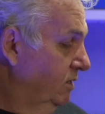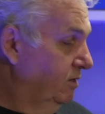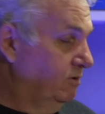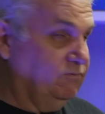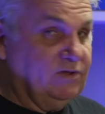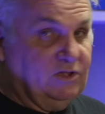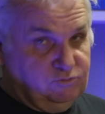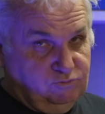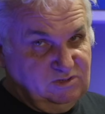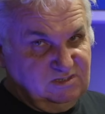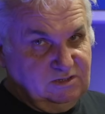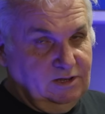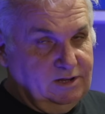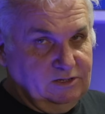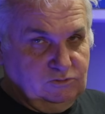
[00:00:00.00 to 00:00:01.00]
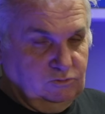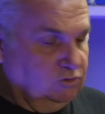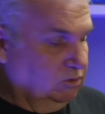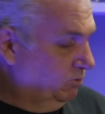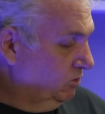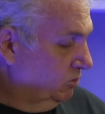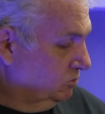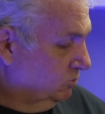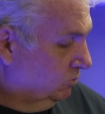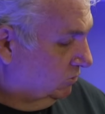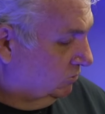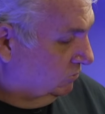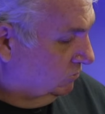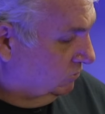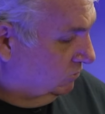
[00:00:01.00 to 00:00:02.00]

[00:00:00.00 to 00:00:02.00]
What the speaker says: Factory steel axle, not production one.